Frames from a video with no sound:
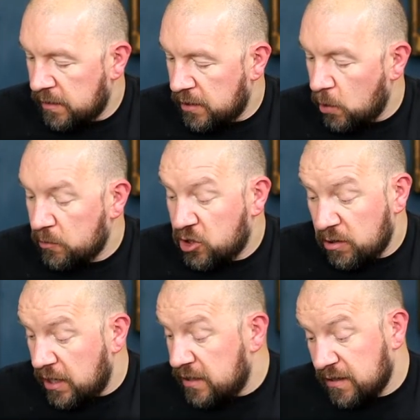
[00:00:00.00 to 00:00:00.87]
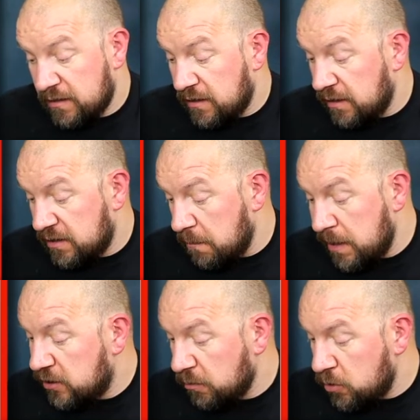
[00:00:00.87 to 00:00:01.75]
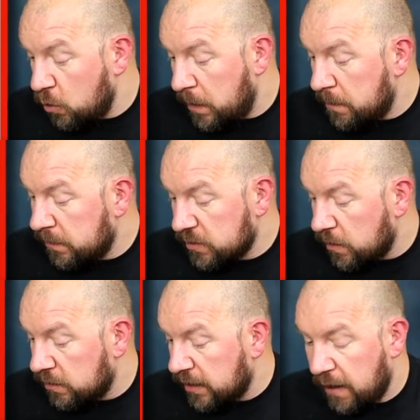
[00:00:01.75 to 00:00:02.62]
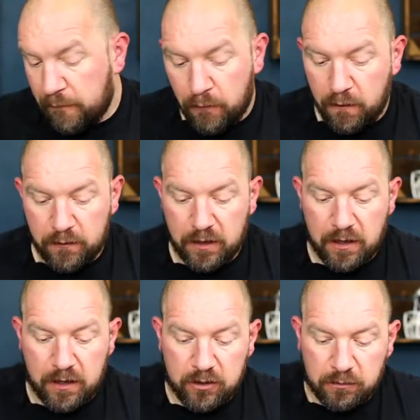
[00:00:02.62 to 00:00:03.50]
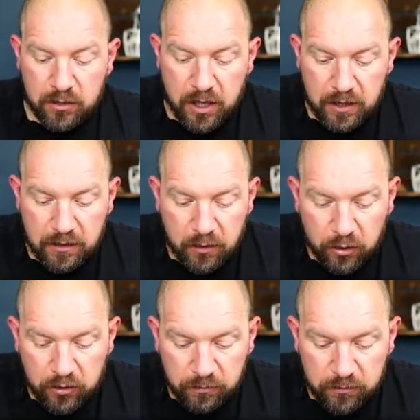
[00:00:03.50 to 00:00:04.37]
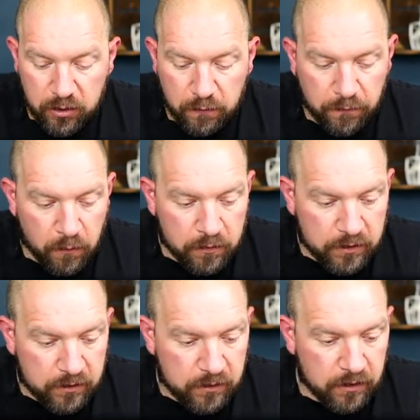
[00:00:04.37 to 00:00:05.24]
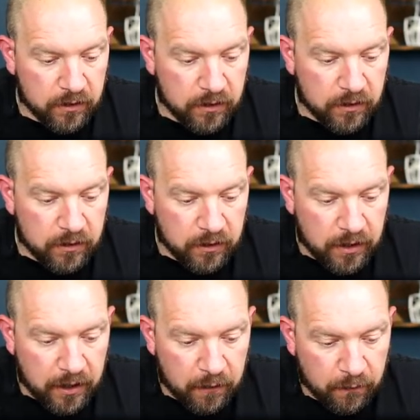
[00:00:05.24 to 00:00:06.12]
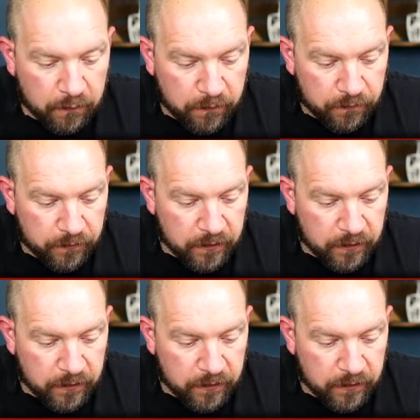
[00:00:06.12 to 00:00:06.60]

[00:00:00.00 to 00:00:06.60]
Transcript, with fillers: an opportunity to, to, to meet some new people as well, get in front of some uh, some new folks and kind of